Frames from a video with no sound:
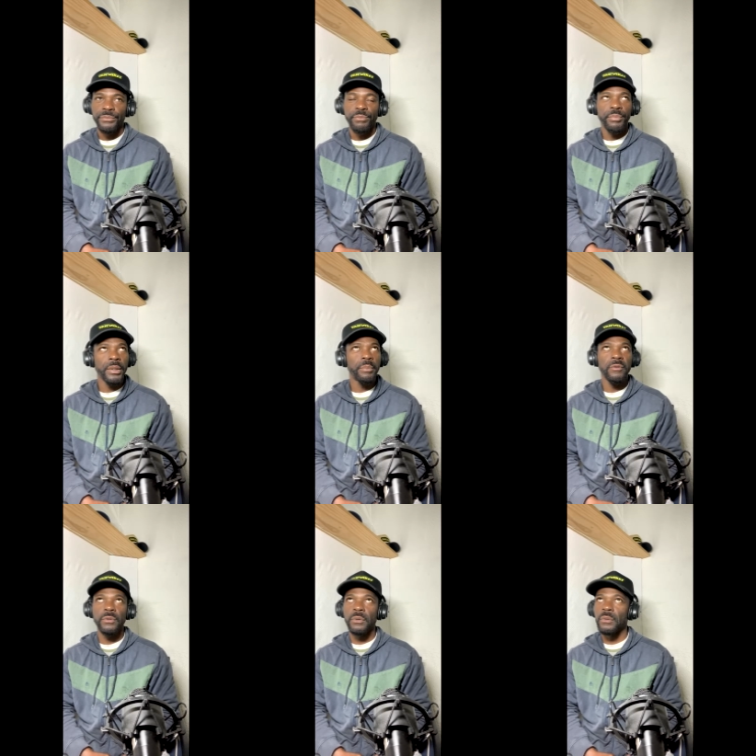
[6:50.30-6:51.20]

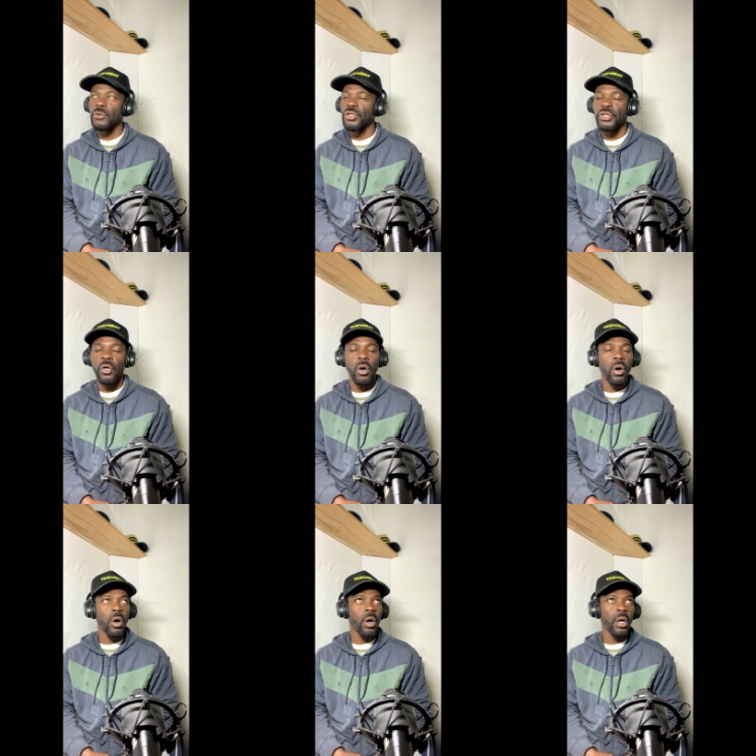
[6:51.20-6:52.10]
People just
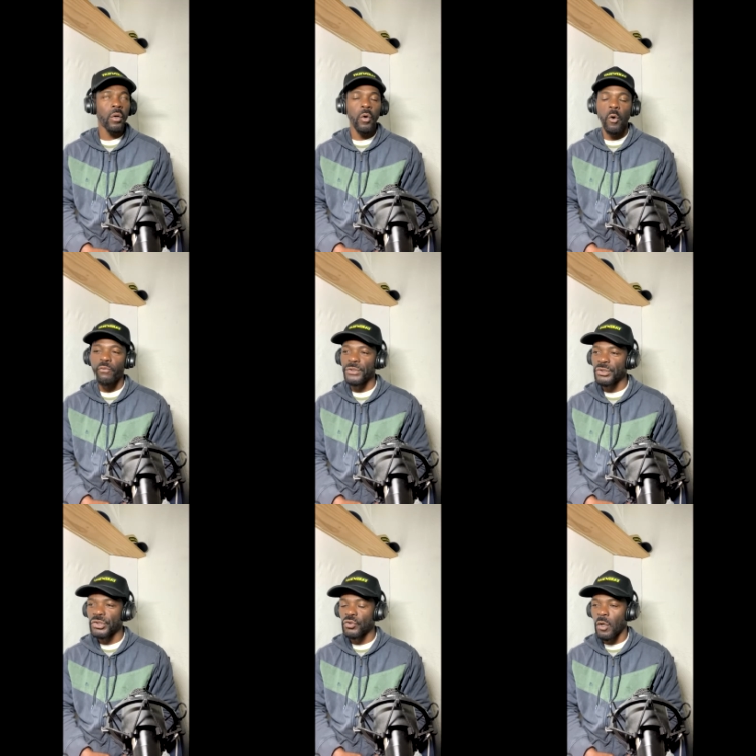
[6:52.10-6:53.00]
all over.
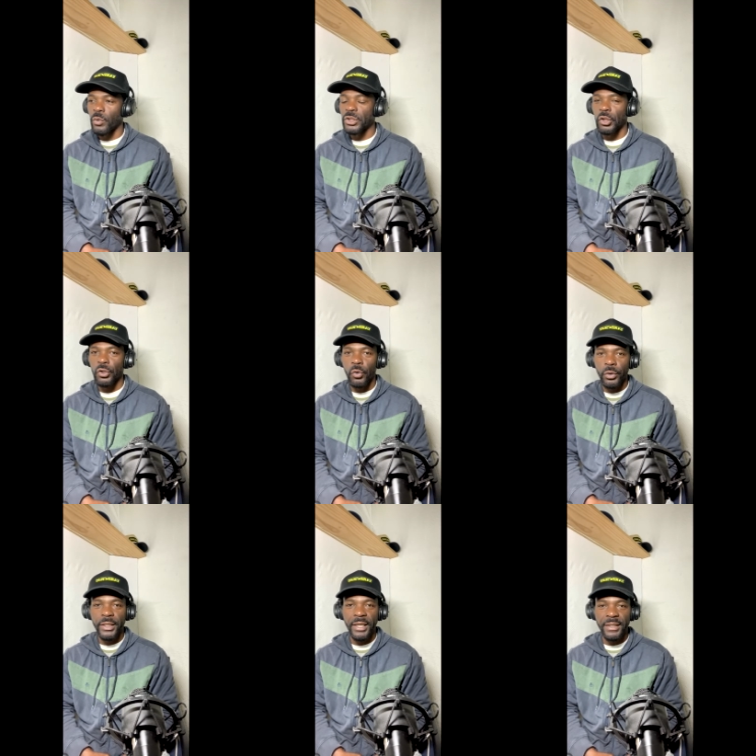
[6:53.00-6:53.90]
This store was
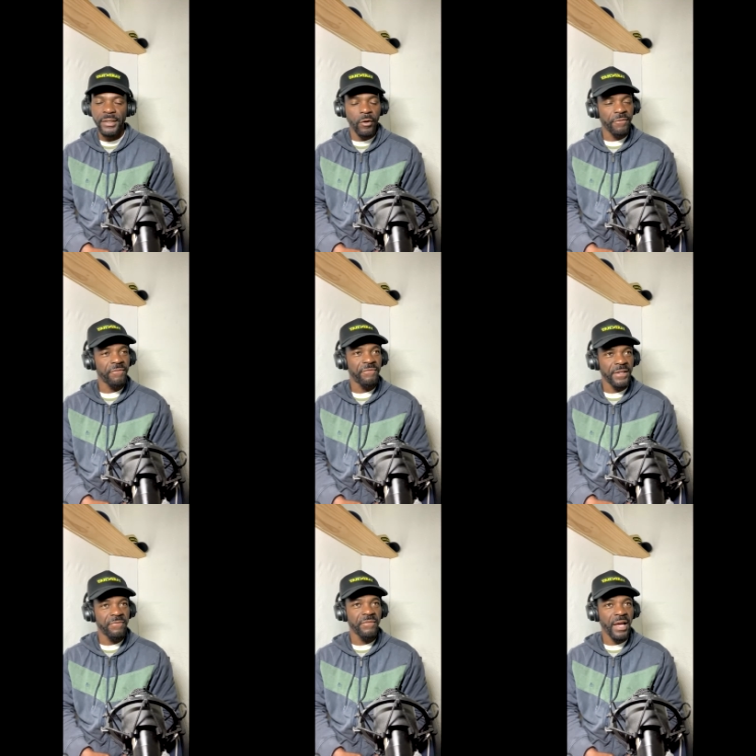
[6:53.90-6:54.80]
located on
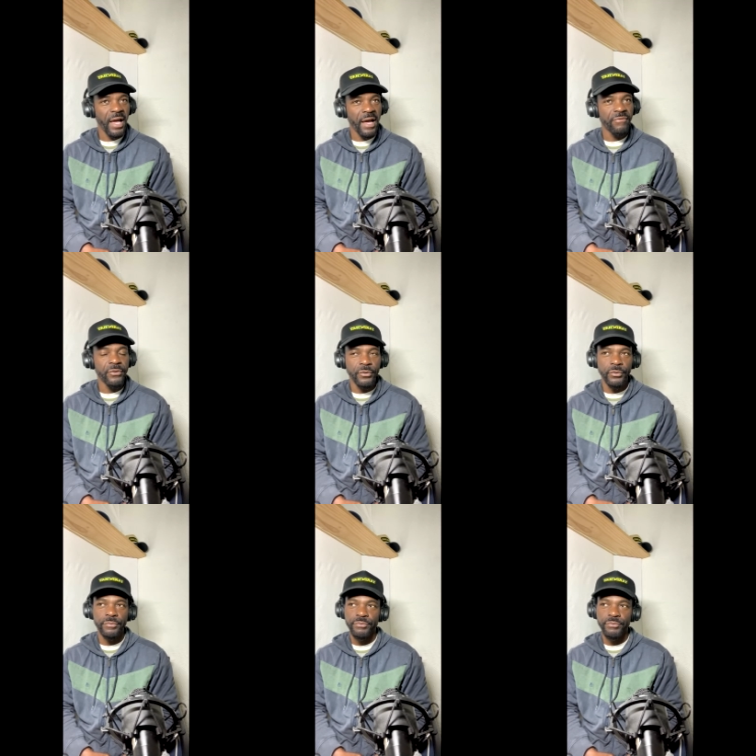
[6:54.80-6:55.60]
Fifth Avenue